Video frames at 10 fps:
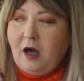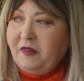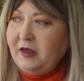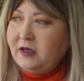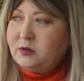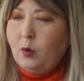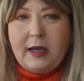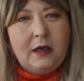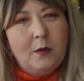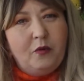I think it's
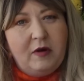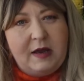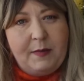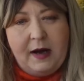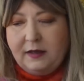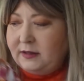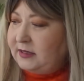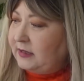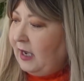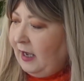white capri
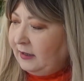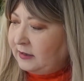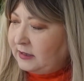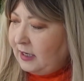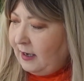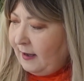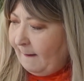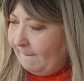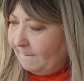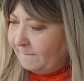pants, and
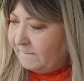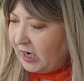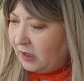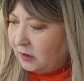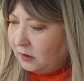um,